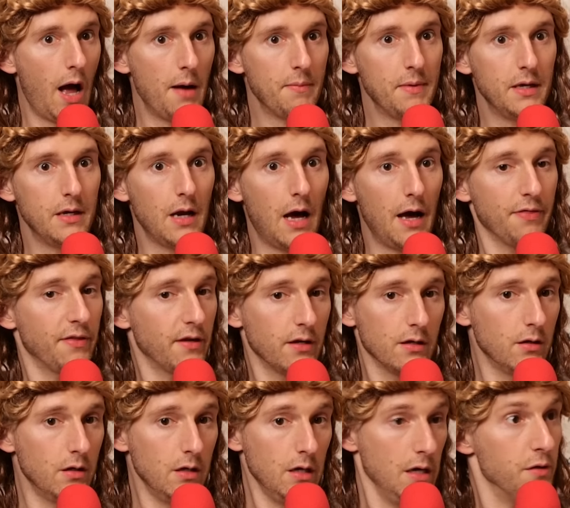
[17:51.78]
I mean, I
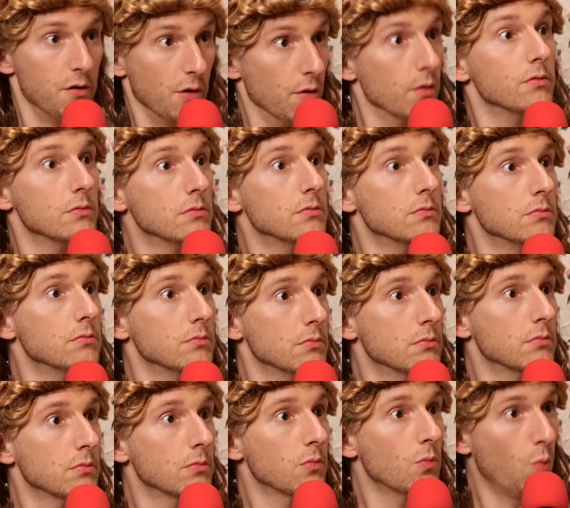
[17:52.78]
think either.
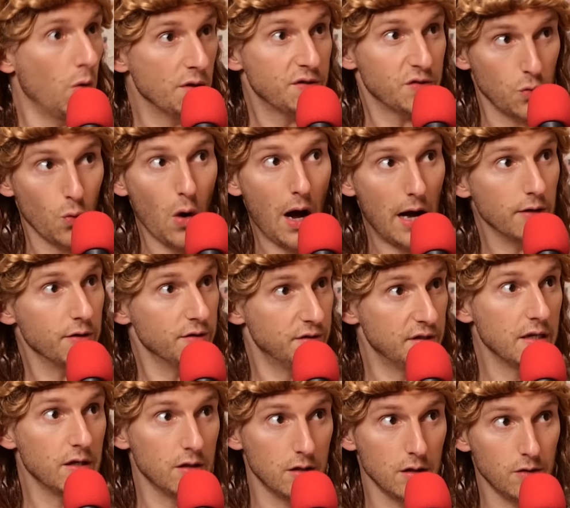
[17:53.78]
What's the wildest
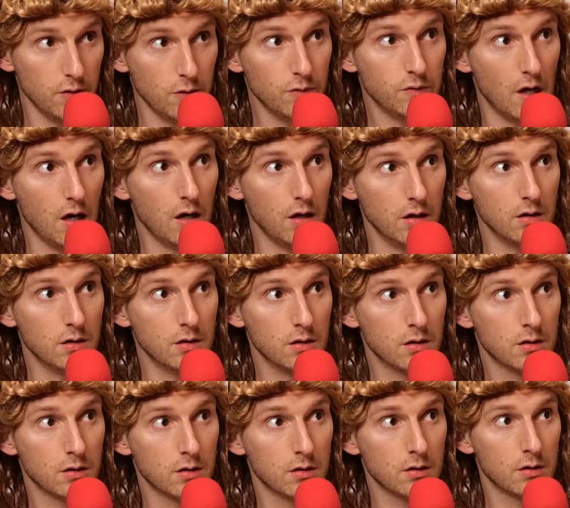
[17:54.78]
thing that you've done,
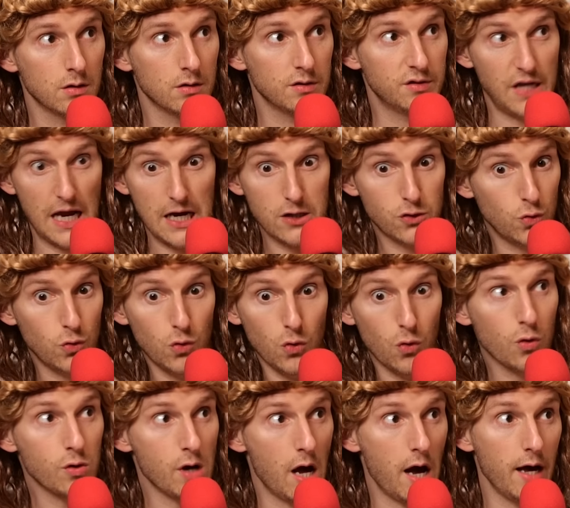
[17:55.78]
sexual
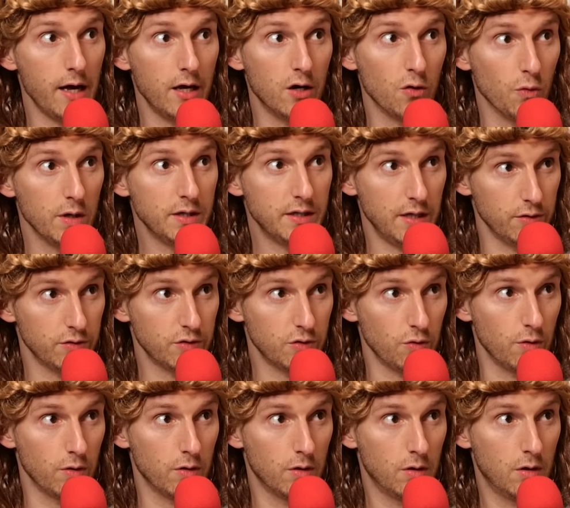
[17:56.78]
or not, in a retail
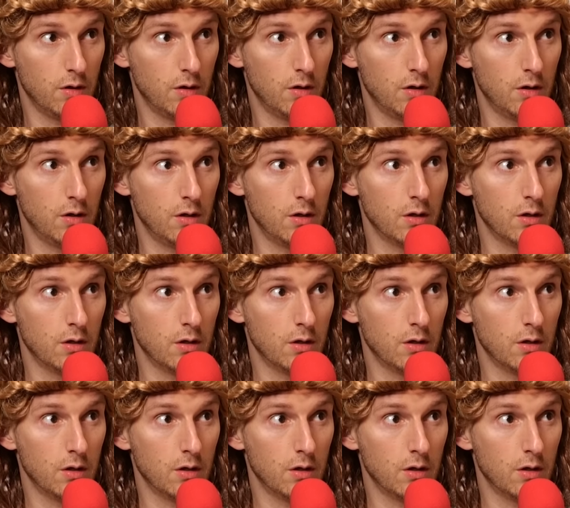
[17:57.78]
store? Hmm.